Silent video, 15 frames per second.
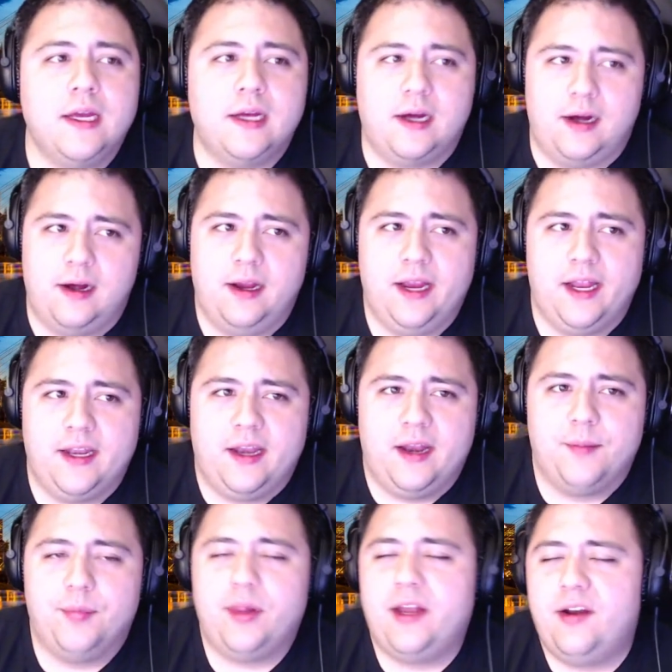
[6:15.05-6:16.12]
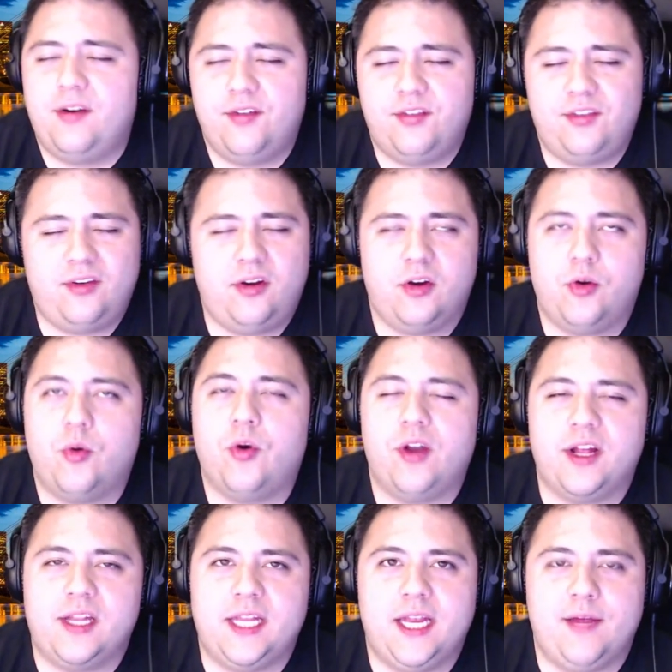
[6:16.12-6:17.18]
And players
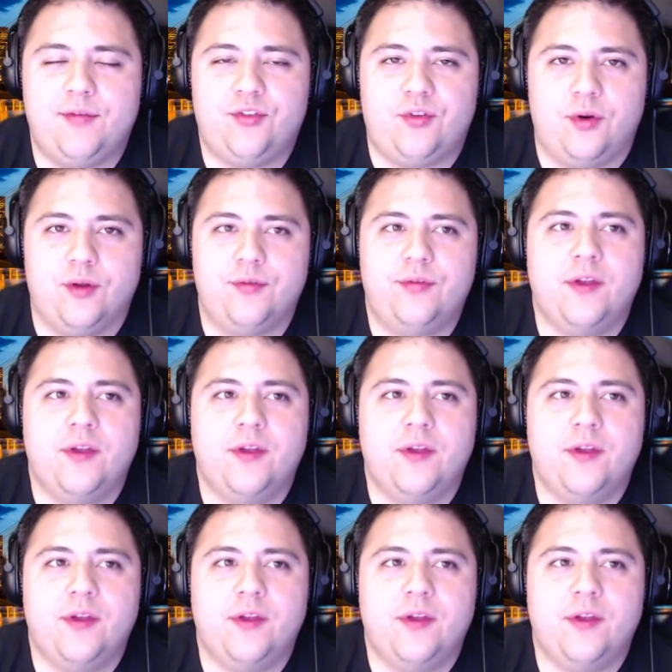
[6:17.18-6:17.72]
accordingly have sort of